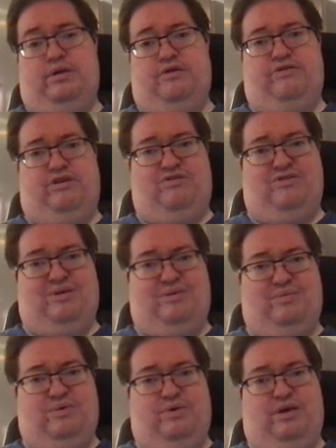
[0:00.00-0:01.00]
essentially.
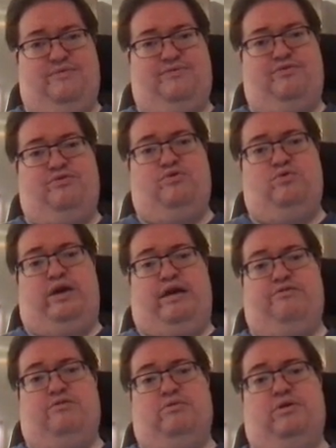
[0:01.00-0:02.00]
We have two
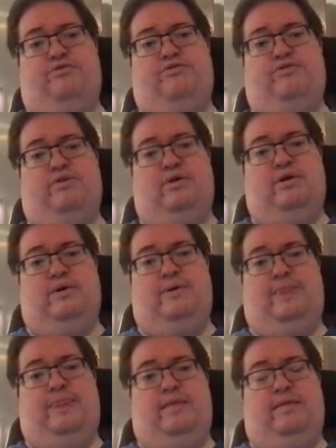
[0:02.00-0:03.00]
categories
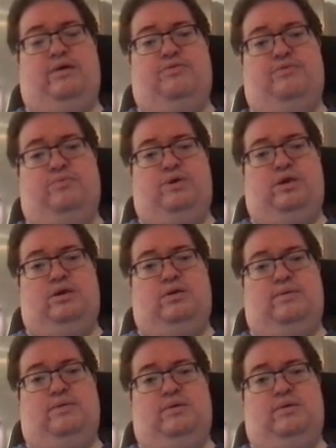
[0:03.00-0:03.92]
that we